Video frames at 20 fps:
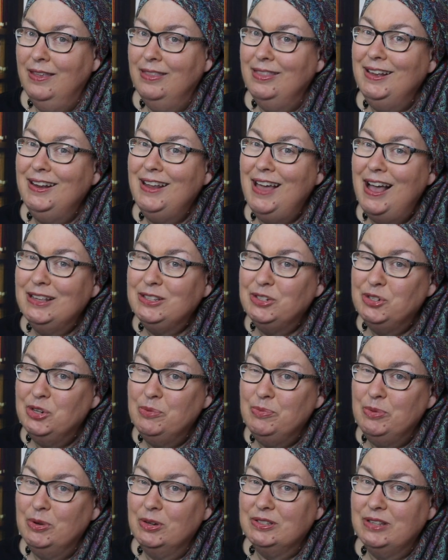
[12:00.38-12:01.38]
The last two
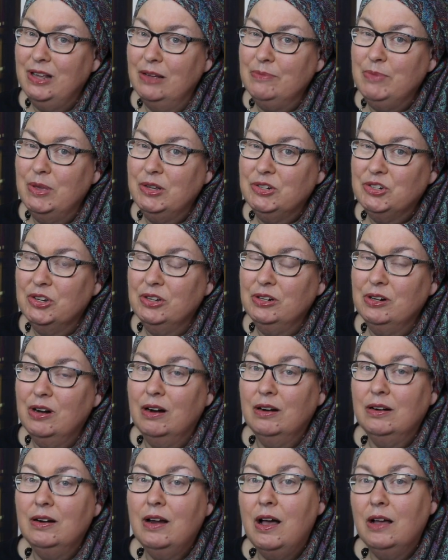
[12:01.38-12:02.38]
books I'll mention
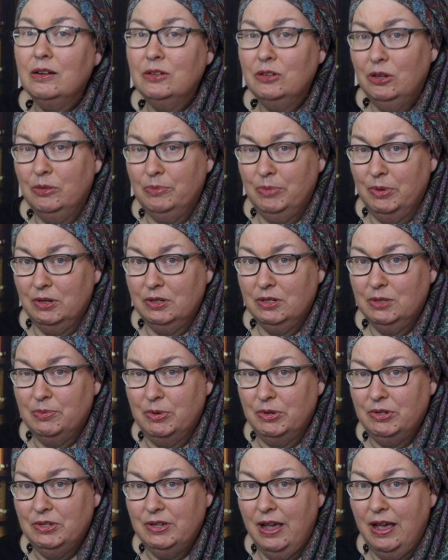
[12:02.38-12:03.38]
are not cookbooks
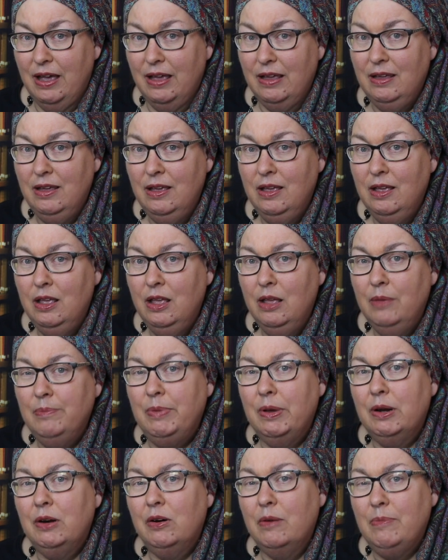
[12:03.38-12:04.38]
per se,
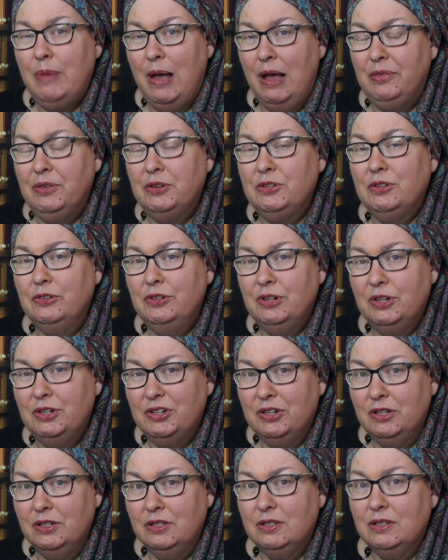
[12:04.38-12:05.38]
but are about the
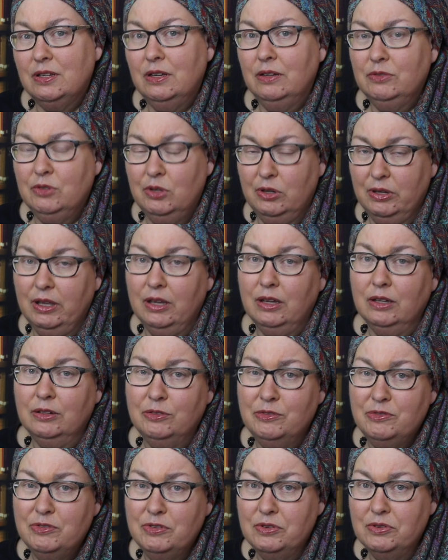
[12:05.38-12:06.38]
traditions of cooking and
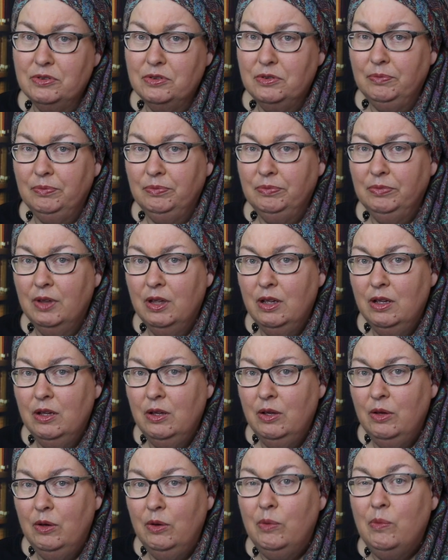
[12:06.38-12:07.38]
food.
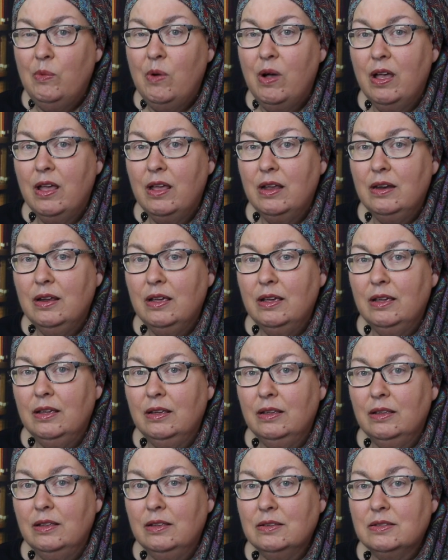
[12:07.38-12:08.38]
One
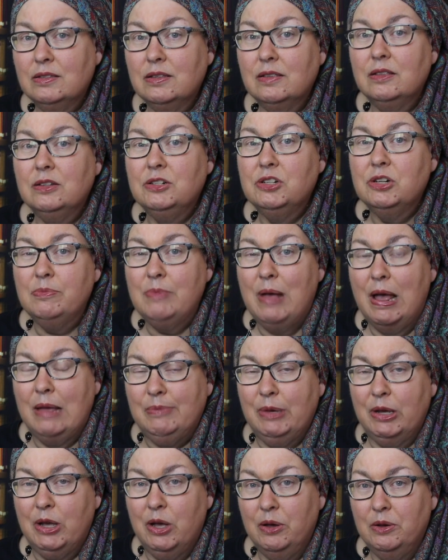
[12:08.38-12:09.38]
is The
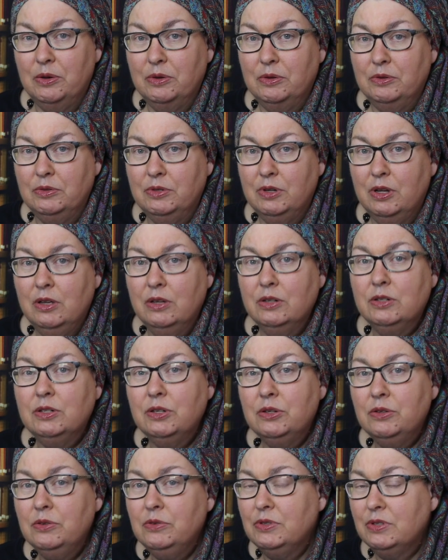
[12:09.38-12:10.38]
Jemima Code,
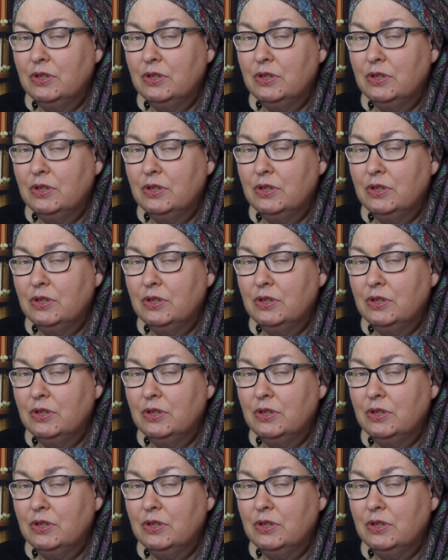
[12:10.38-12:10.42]
Two